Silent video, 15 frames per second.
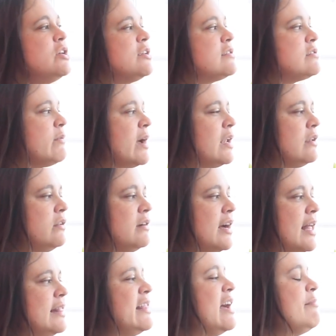So I look
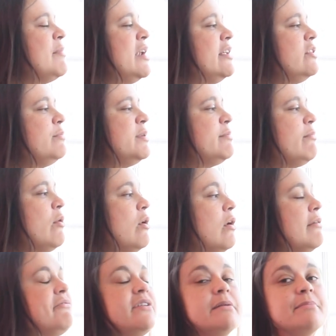at them a little bit more
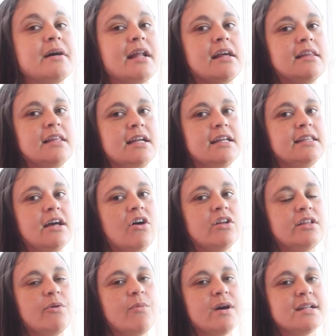often, but I think the
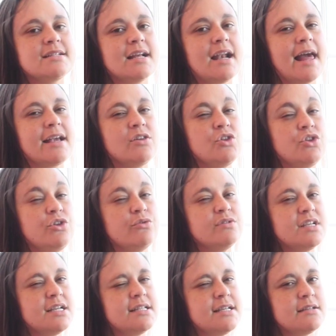other ones are like
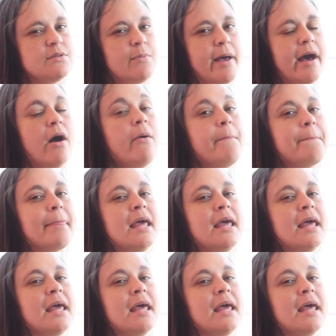shielded as well.